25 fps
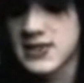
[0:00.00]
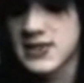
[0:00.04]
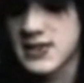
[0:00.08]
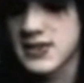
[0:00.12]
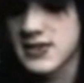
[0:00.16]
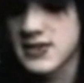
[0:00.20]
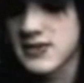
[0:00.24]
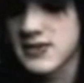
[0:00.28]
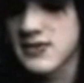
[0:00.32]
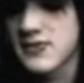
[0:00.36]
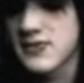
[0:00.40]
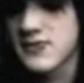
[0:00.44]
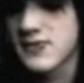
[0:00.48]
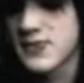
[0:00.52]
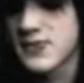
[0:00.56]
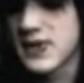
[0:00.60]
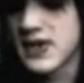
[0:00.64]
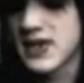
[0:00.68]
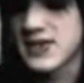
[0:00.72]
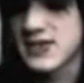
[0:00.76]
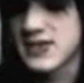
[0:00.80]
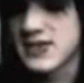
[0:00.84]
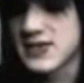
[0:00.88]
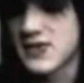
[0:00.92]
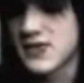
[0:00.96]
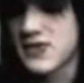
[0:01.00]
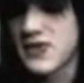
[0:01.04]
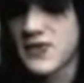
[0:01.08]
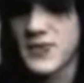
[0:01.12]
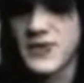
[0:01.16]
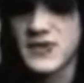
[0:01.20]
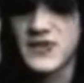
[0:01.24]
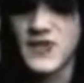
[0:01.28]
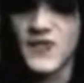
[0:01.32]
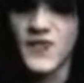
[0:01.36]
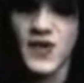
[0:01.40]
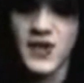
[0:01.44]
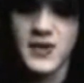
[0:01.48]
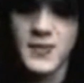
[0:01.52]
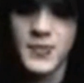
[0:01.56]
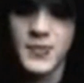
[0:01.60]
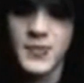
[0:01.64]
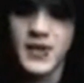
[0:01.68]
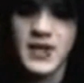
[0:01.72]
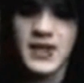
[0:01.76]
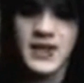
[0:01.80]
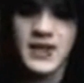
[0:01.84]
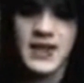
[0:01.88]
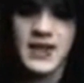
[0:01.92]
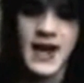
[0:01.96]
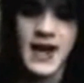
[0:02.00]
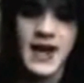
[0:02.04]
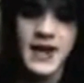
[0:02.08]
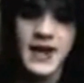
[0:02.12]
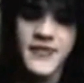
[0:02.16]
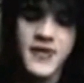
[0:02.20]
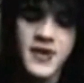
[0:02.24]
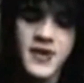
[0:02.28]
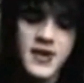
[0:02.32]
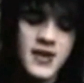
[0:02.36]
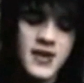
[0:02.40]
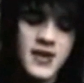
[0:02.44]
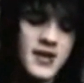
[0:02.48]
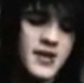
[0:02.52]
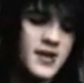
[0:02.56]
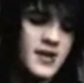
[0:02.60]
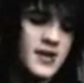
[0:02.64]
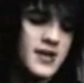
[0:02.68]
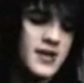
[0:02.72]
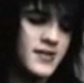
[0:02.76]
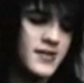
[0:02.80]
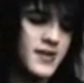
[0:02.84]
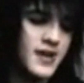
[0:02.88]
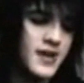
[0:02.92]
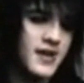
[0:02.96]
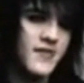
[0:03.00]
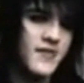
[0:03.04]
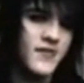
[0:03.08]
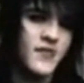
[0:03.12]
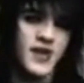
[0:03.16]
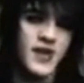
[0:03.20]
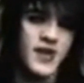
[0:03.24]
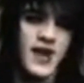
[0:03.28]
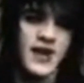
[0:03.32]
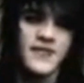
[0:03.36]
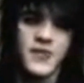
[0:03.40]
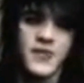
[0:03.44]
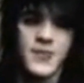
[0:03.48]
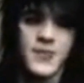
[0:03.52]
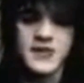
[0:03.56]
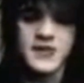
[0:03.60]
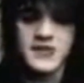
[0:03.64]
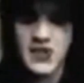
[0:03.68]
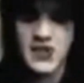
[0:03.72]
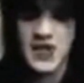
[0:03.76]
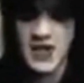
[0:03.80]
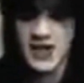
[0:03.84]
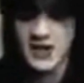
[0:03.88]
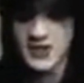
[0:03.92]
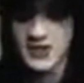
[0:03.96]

just because they're the most fun to play live. They have the most